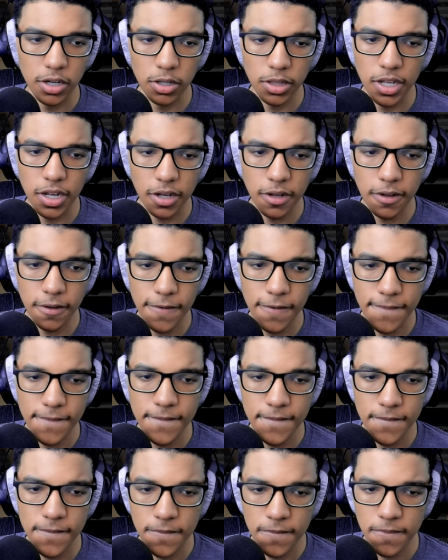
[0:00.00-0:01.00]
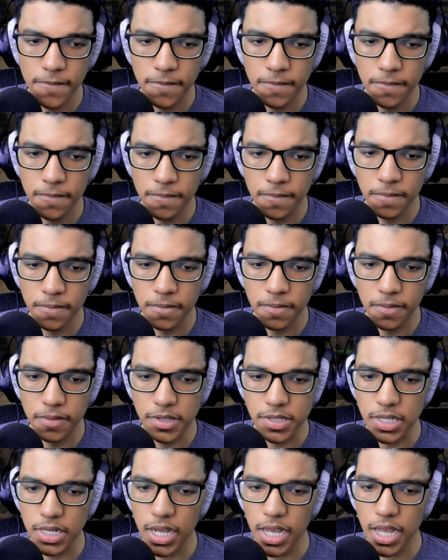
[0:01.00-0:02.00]
I ain't gonna lie.
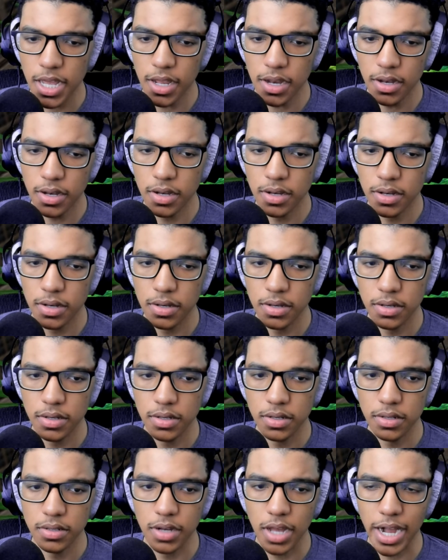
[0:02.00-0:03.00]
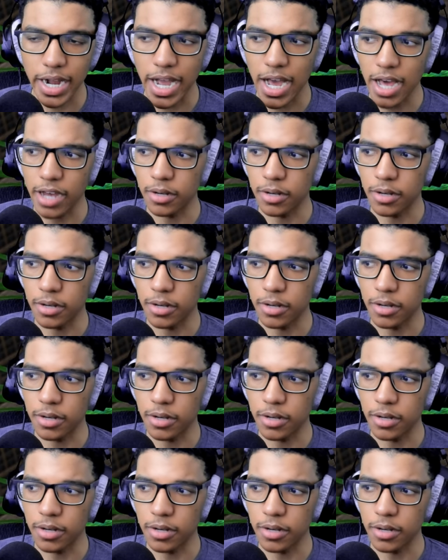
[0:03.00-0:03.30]
Is he dead? I